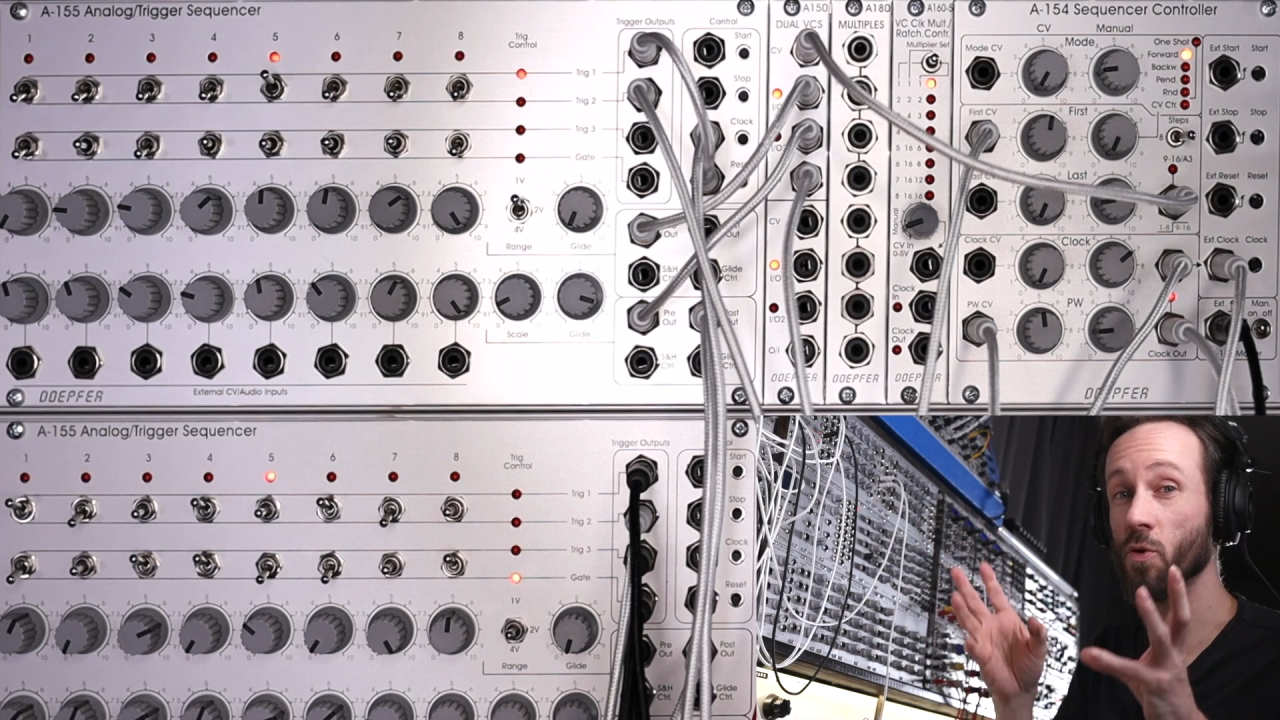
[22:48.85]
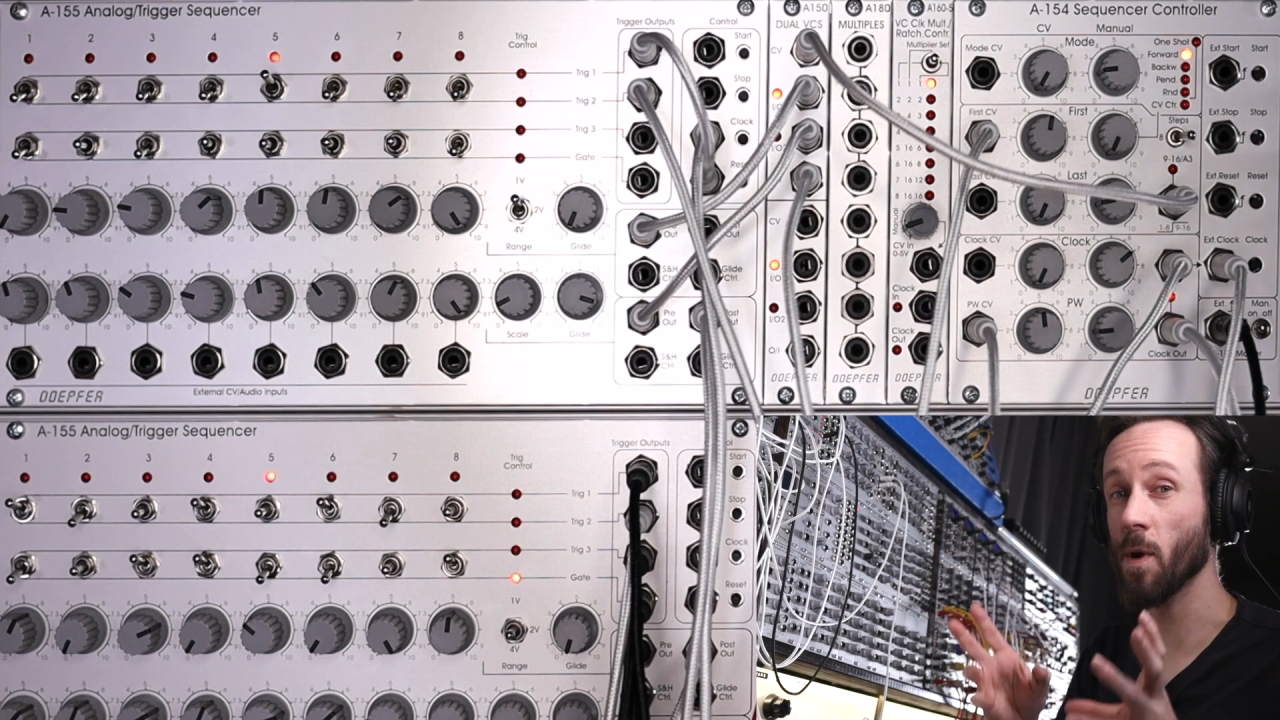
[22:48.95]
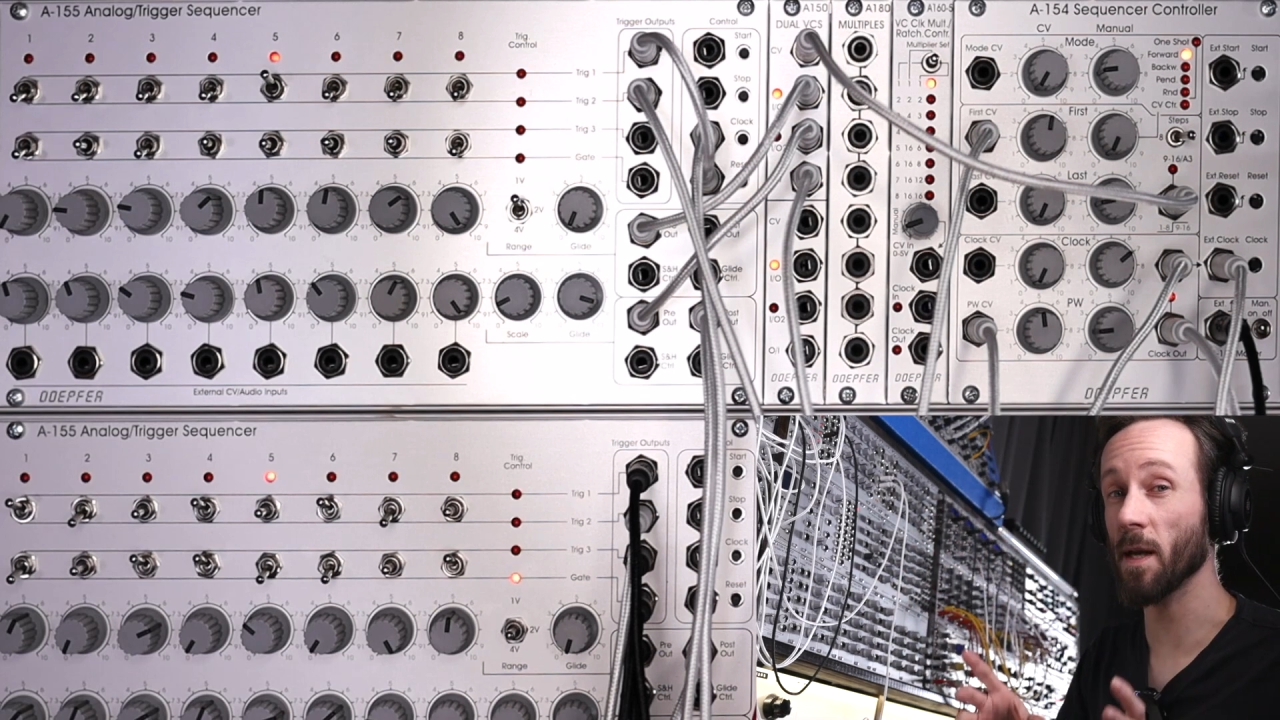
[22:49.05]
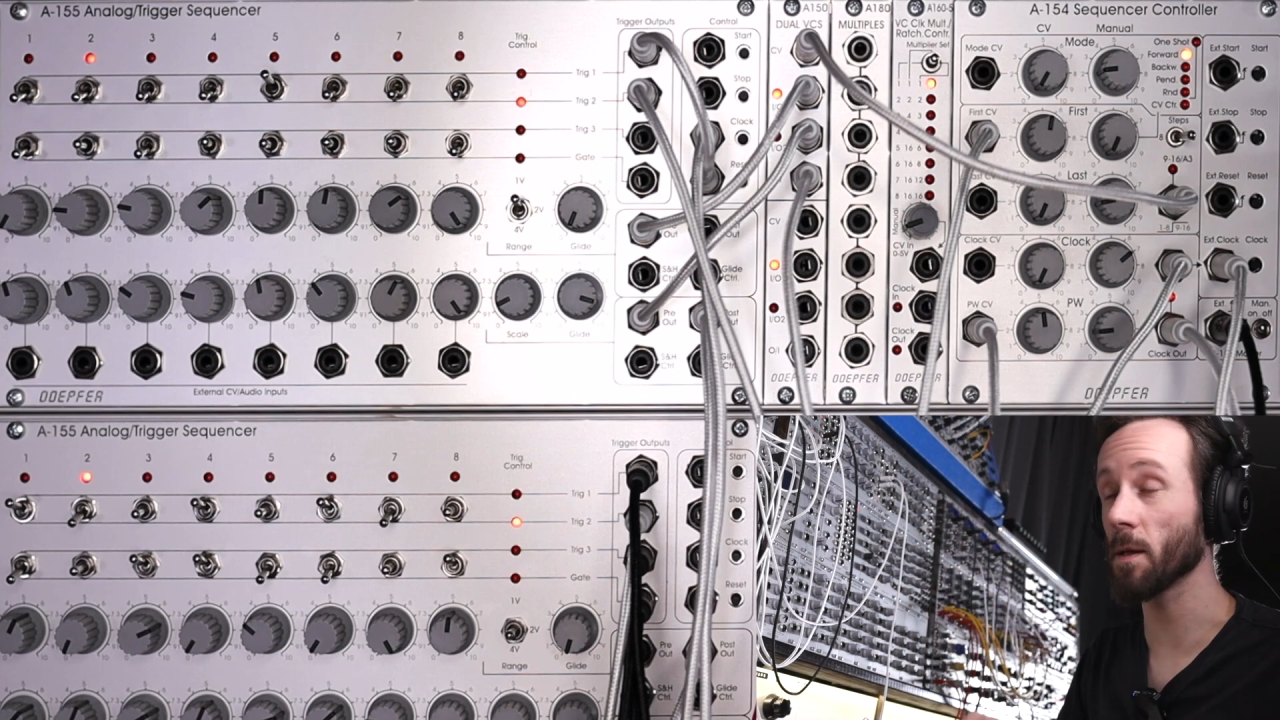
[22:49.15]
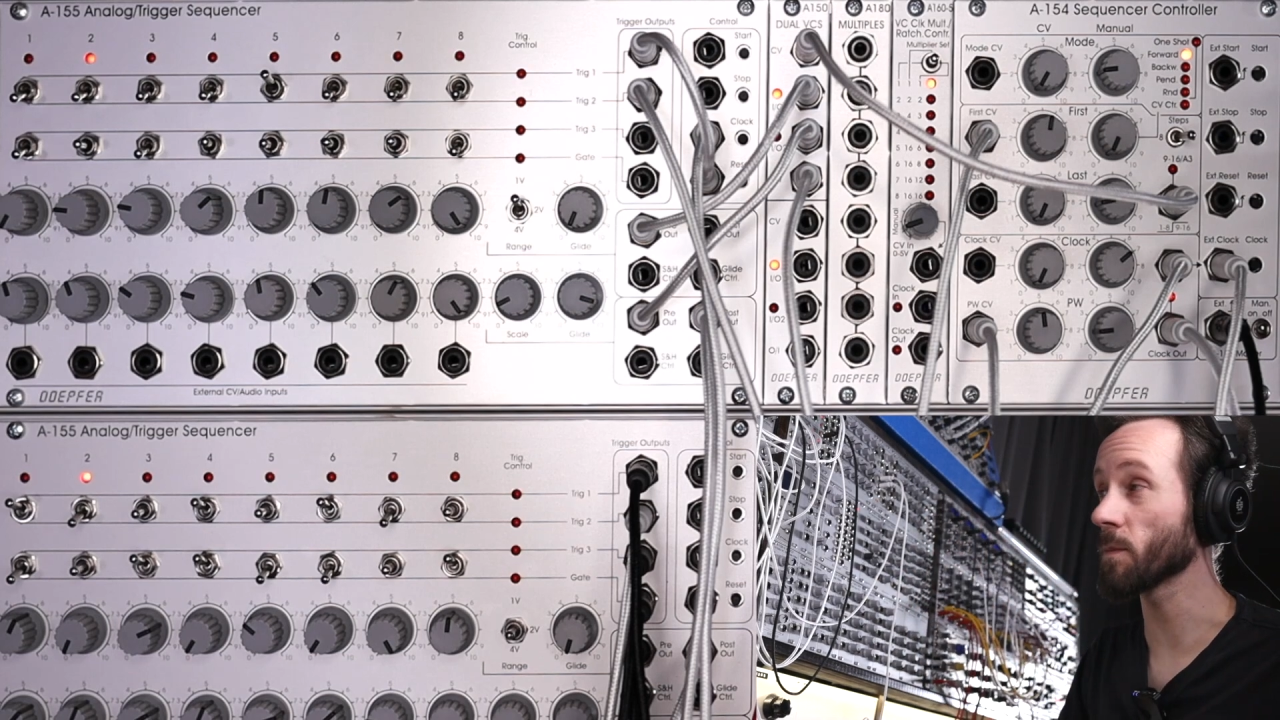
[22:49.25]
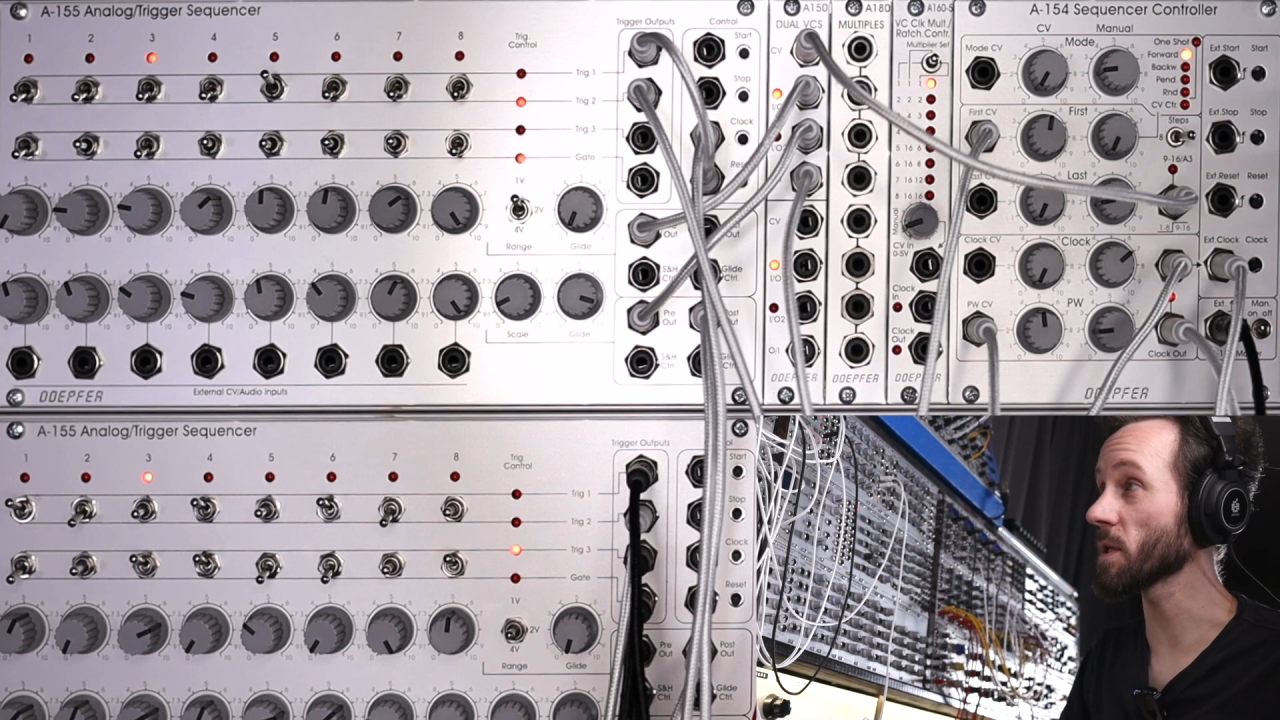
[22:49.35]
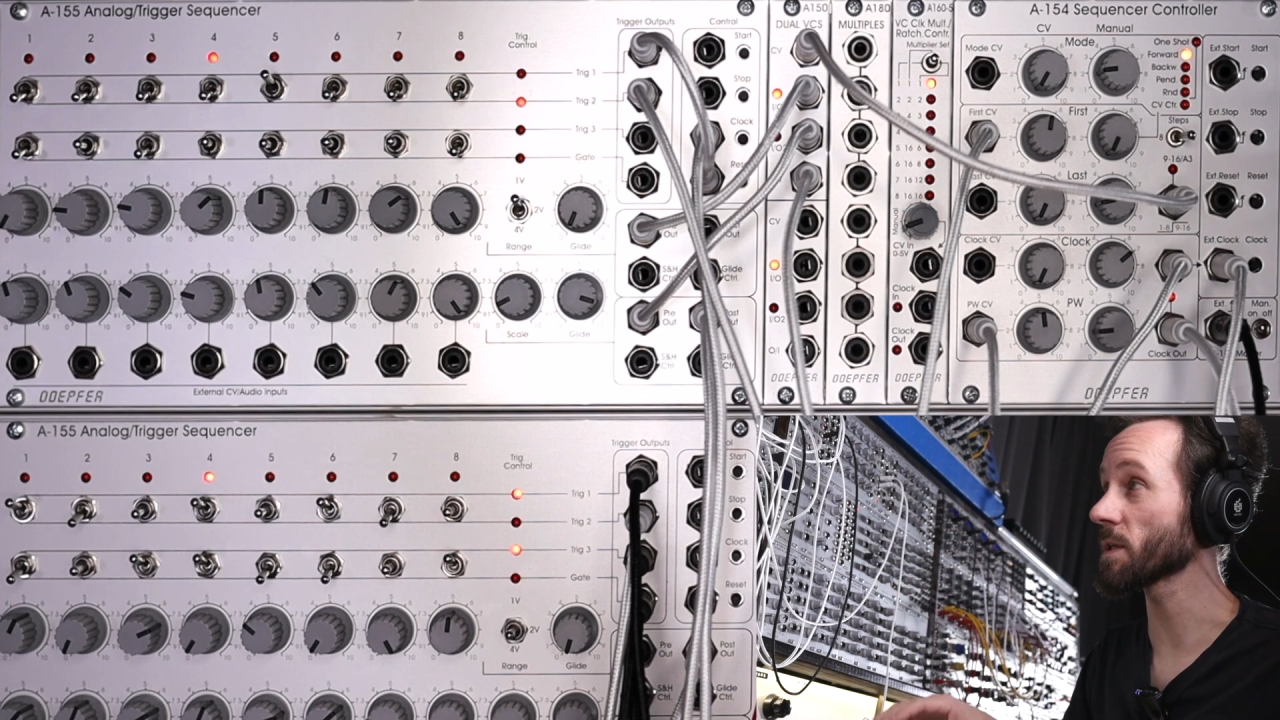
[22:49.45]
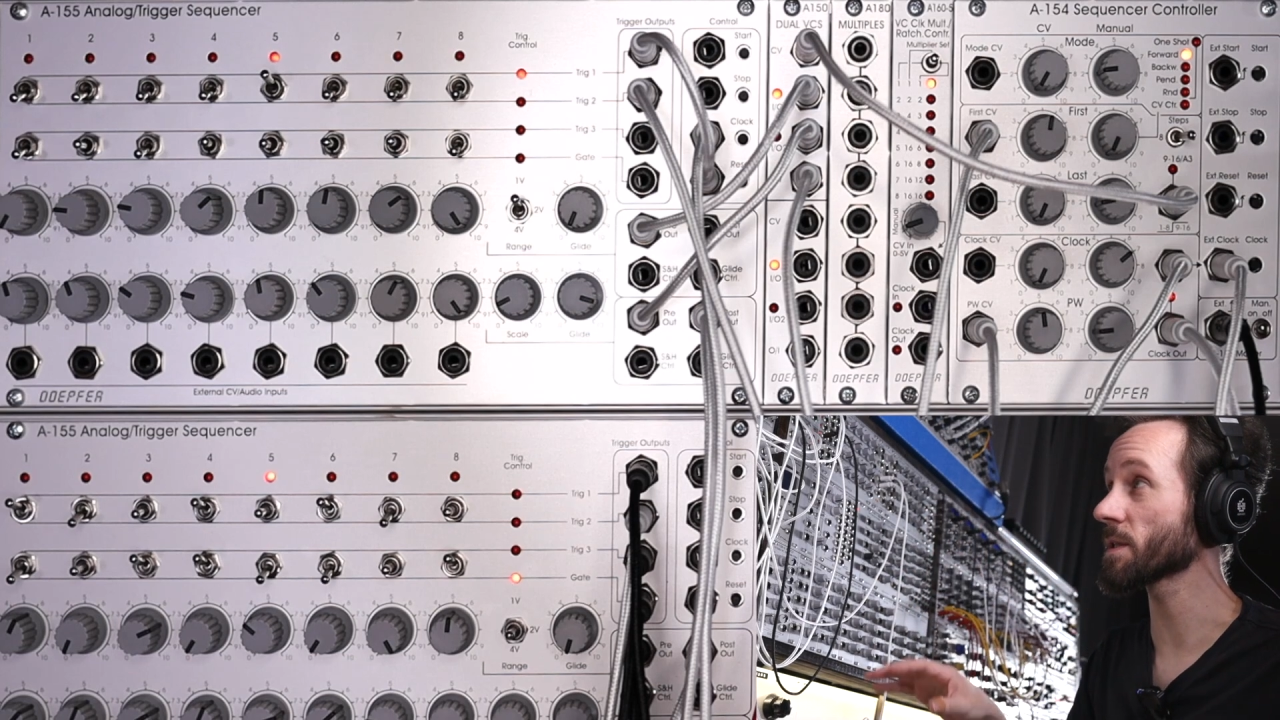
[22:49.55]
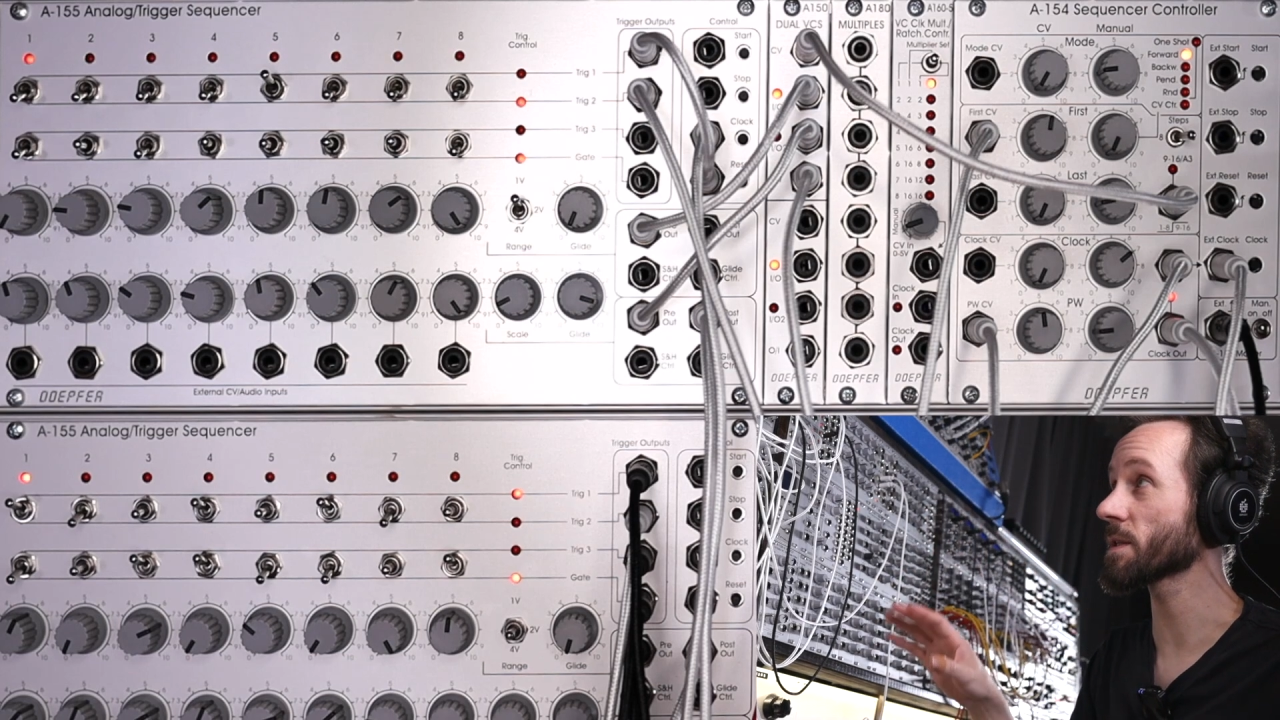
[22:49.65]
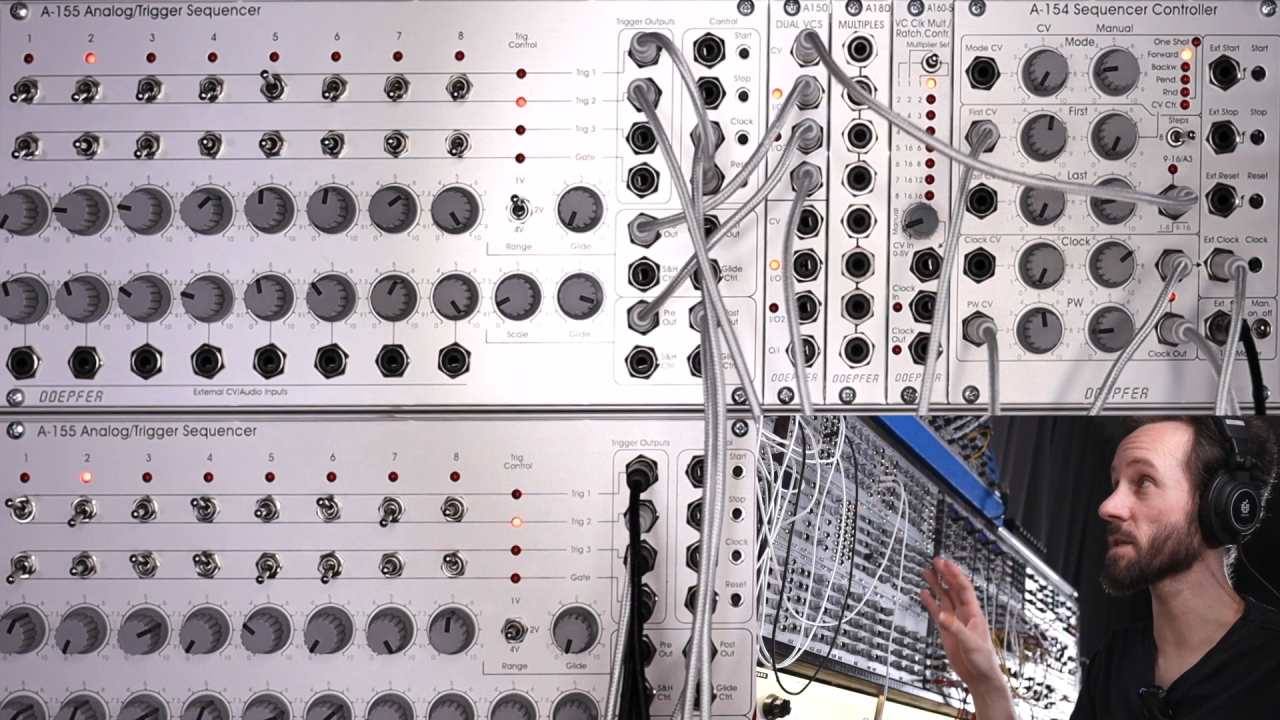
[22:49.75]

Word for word: randomness